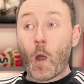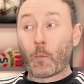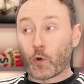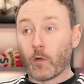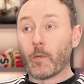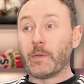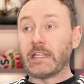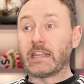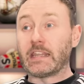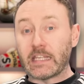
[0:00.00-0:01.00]
probably
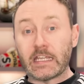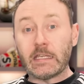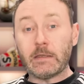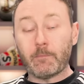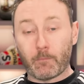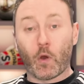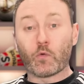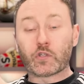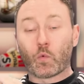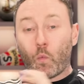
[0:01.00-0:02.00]
the
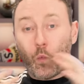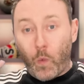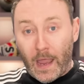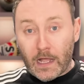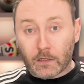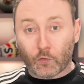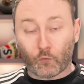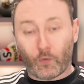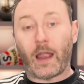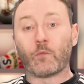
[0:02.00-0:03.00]
most
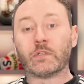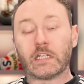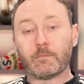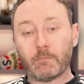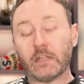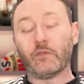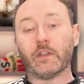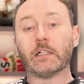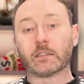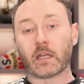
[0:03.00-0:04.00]
well-rounded
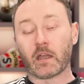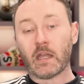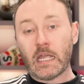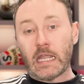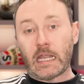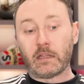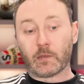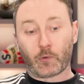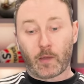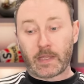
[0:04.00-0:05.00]
midfielder in the
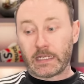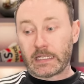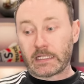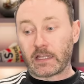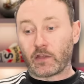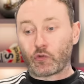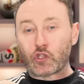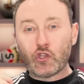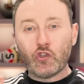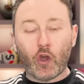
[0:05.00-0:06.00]
Premier League. Like, there is
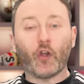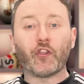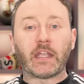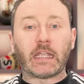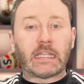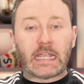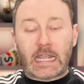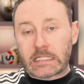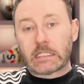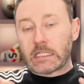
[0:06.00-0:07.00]
nothing he
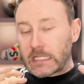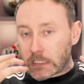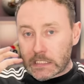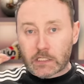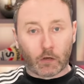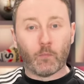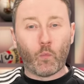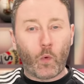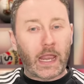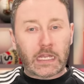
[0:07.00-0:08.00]
isn't in some
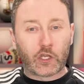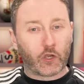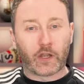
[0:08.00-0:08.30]
way good